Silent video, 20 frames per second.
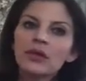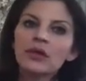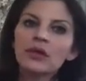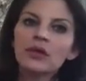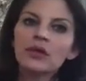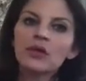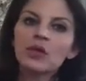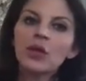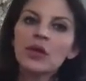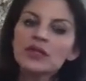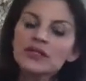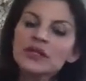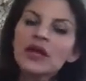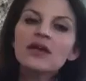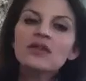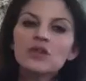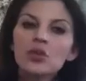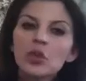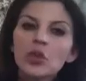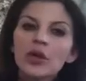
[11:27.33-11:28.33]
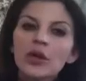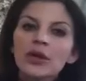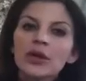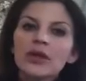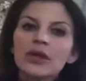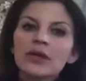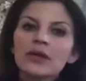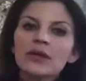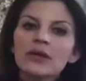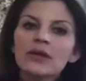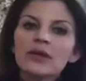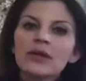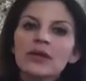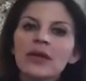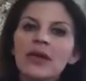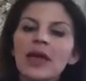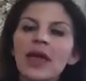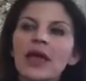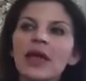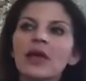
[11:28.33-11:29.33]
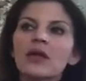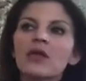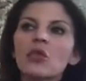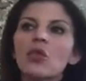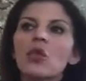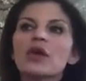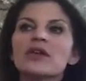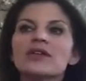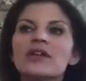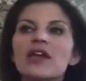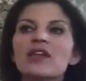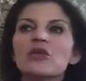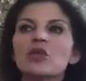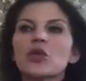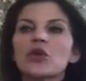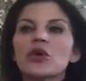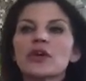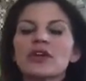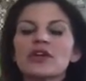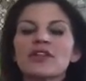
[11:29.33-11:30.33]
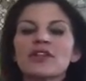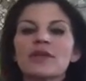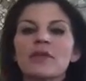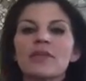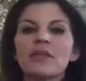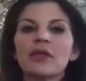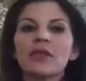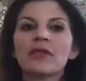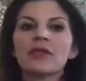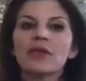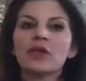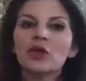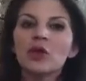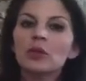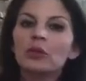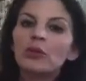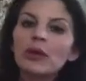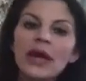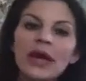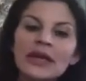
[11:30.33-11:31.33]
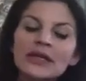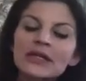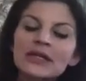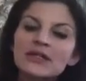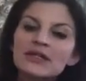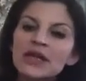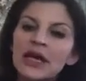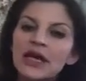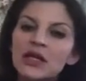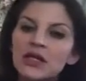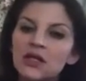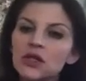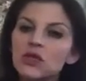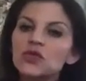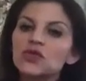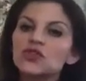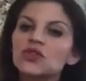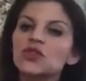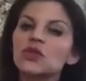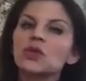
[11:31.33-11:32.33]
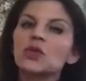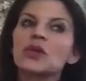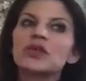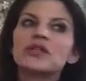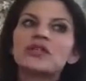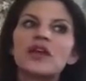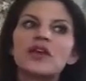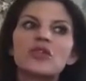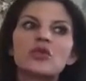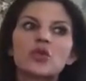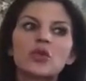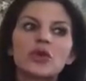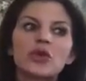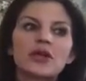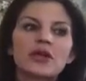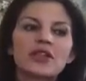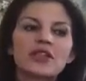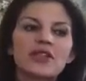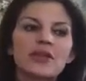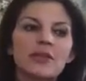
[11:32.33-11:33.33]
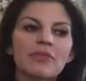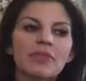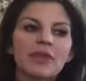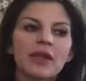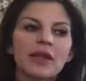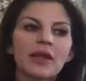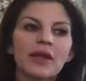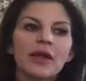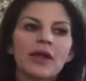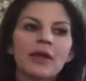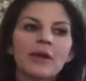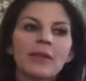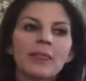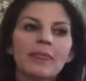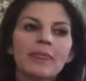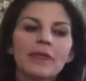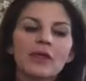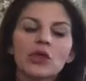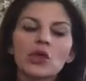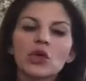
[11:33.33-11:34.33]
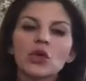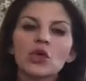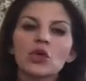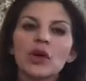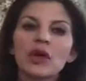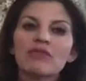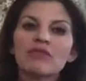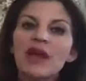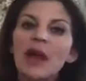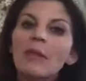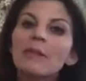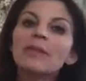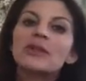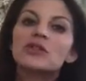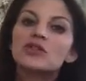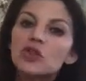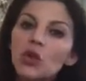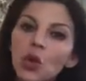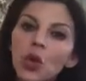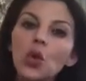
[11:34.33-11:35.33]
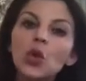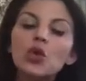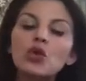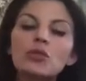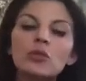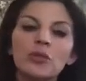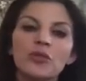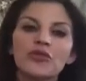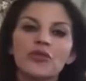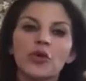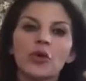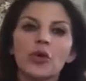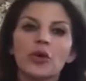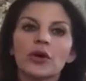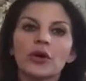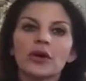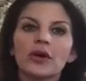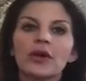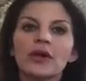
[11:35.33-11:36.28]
What does work? And what does work is something that your brain is not used to. What does work is something that you have not been told before.